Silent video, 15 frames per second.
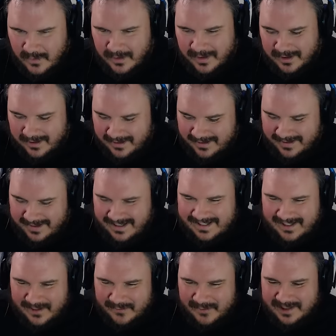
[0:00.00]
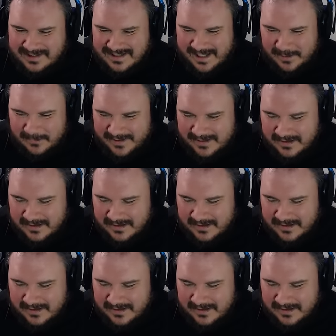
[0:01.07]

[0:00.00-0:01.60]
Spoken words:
I love her excitement.